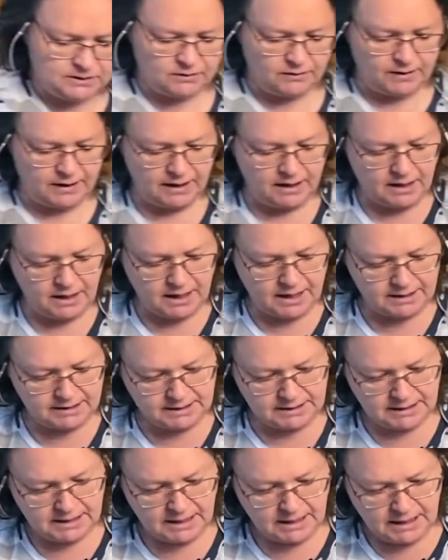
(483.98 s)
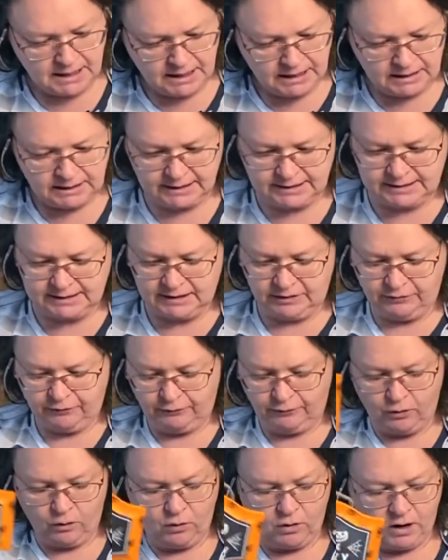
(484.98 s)
I got, let's see,
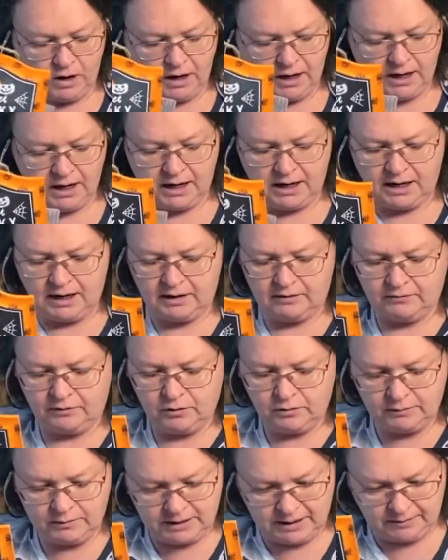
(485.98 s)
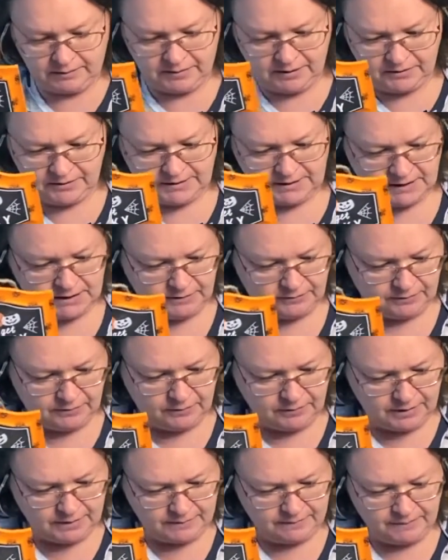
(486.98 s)
four of, oh, yep, there is a
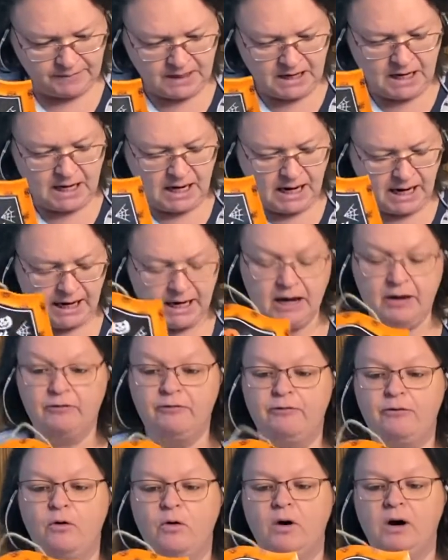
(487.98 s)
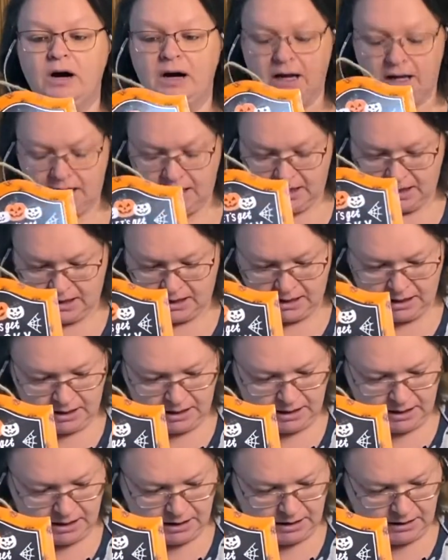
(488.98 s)
different one. I got four,
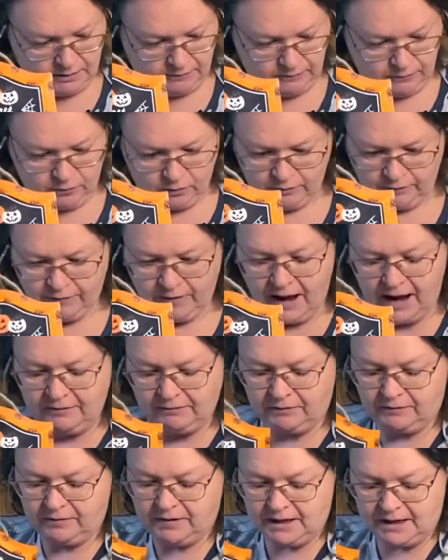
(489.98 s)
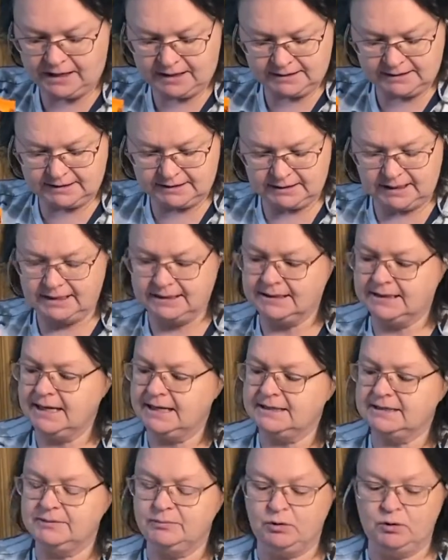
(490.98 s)
uh, four or five of these. Let's
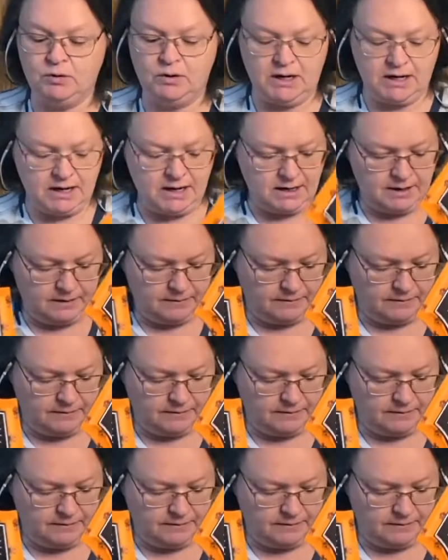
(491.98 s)
get spooky.